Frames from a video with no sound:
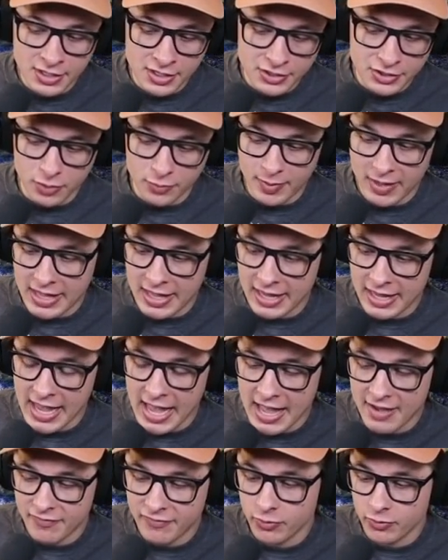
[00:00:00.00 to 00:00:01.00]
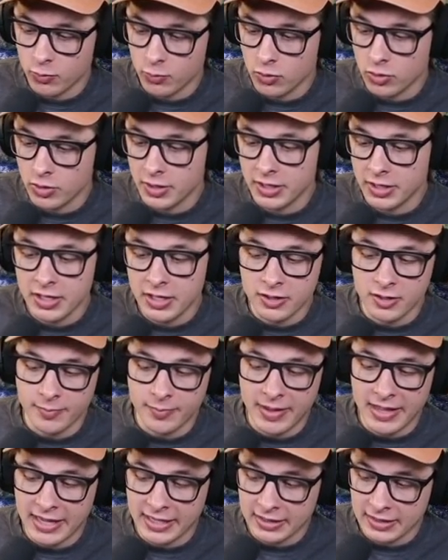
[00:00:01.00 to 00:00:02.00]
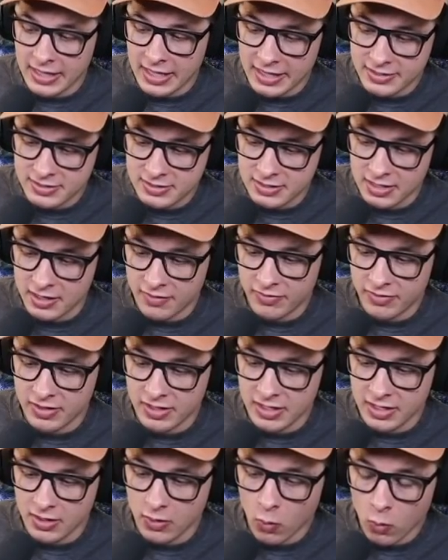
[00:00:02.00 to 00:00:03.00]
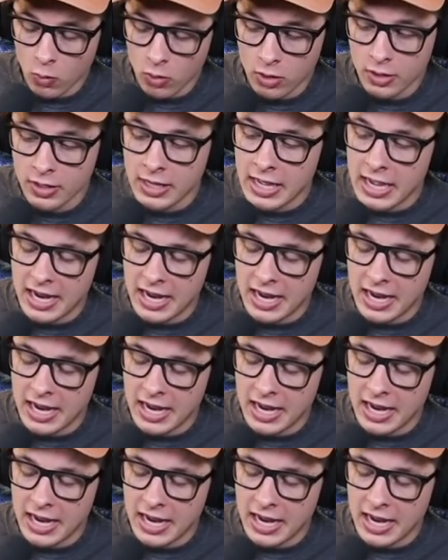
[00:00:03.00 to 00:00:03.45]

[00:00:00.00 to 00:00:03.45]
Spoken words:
you're paying half the wood, you're paying less of the ore.